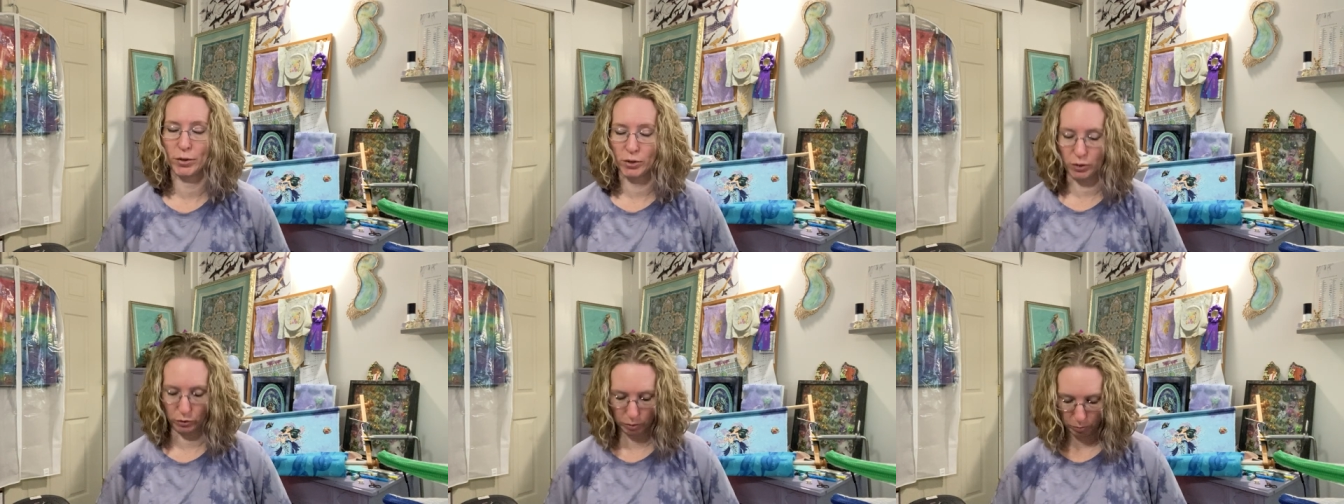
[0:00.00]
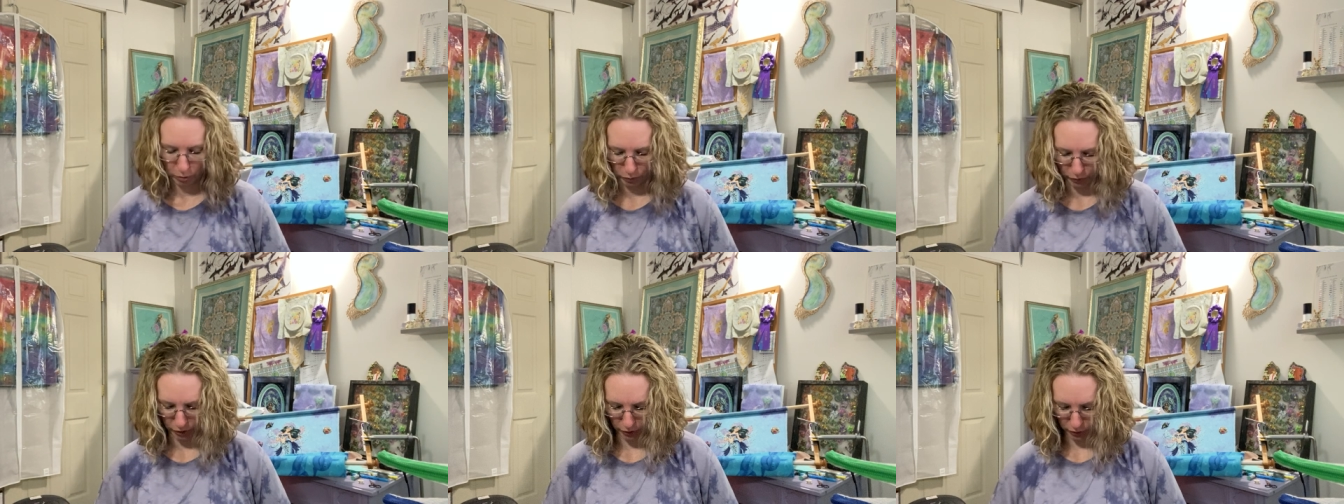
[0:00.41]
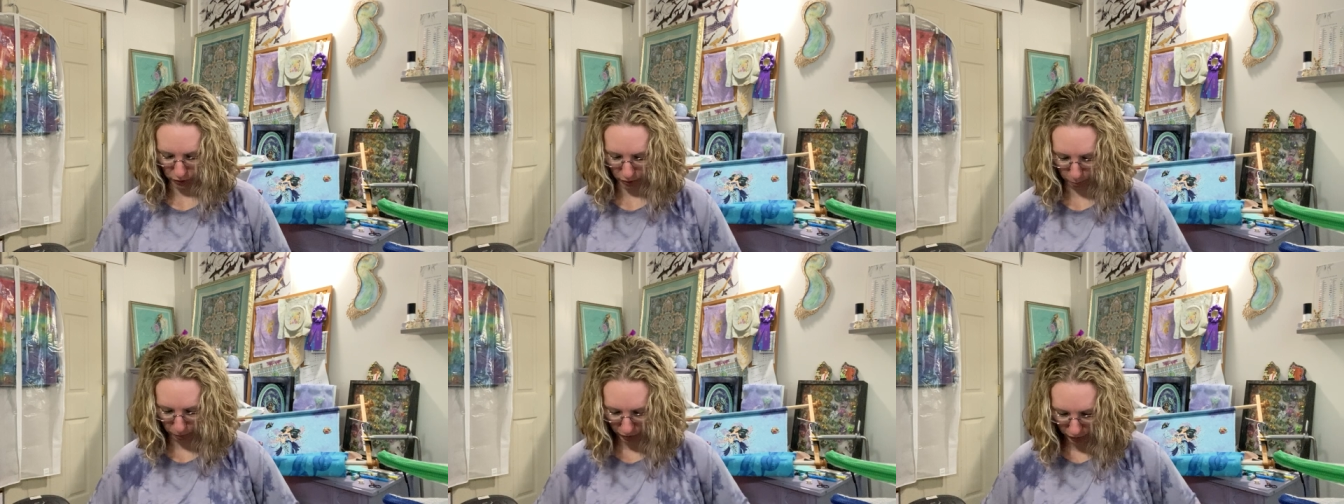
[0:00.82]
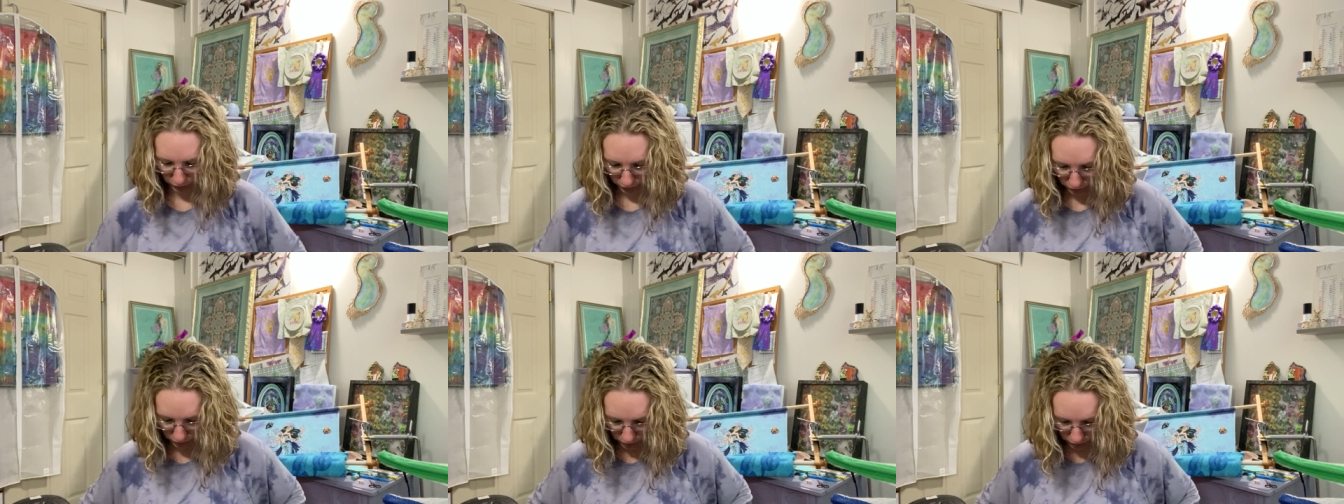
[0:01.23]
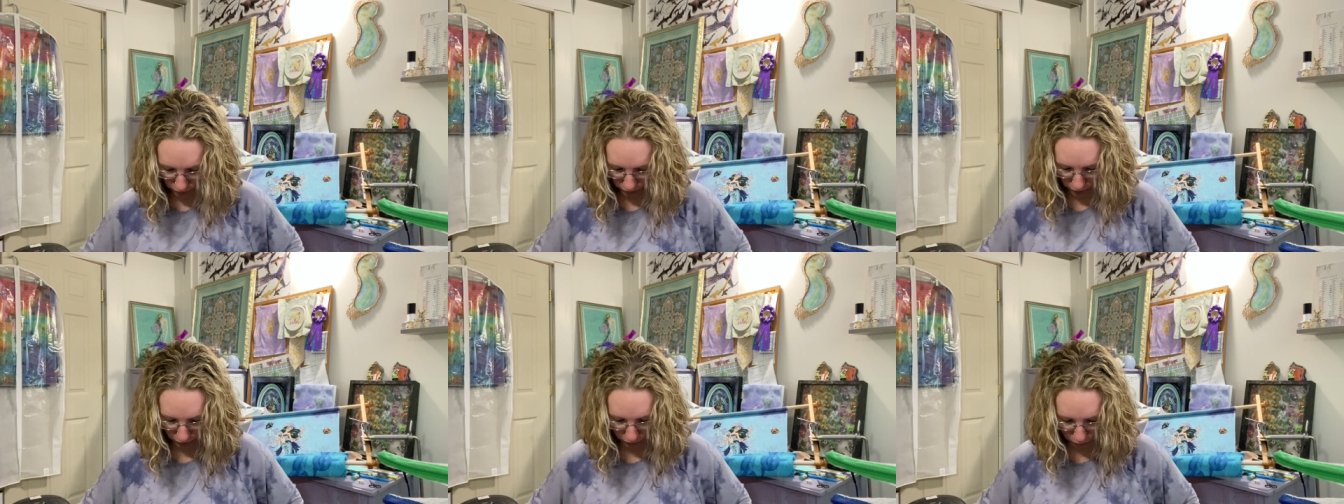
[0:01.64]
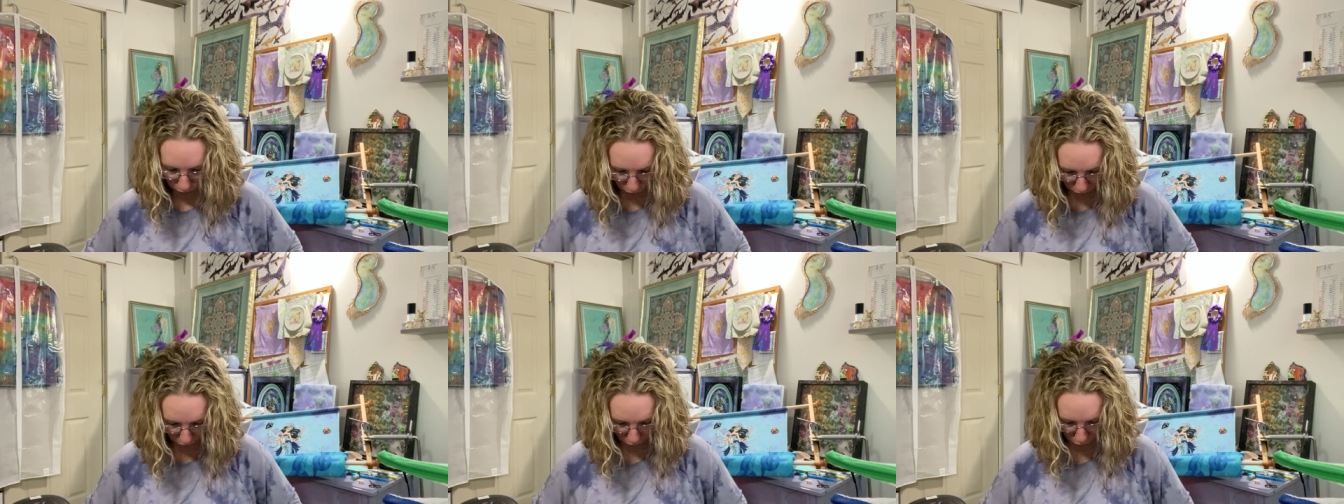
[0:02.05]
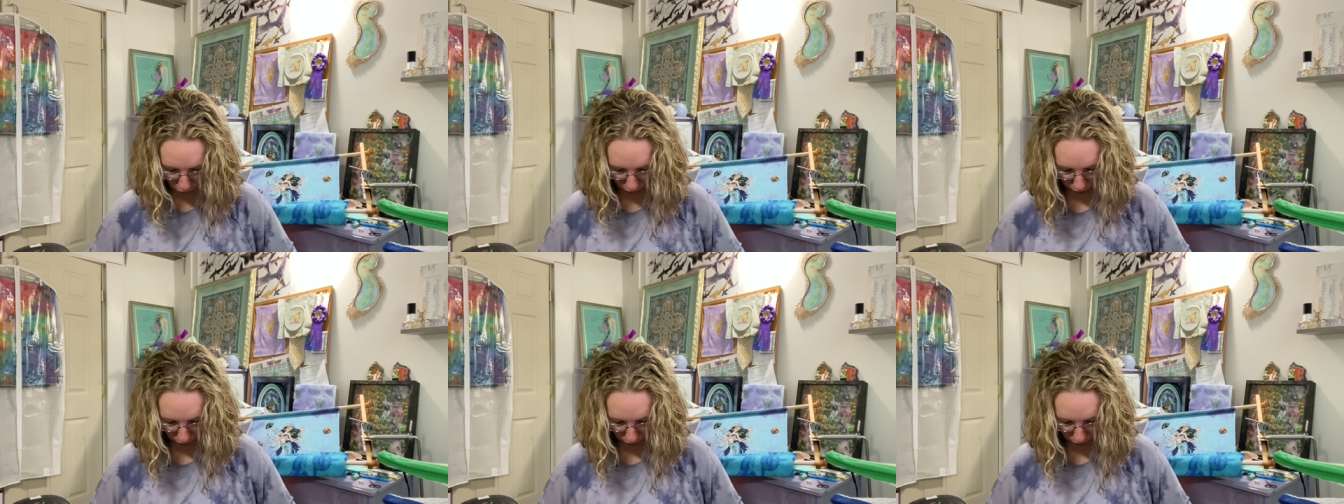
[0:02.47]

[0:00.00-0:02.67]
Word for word: So I moved on to something that didn't have over one.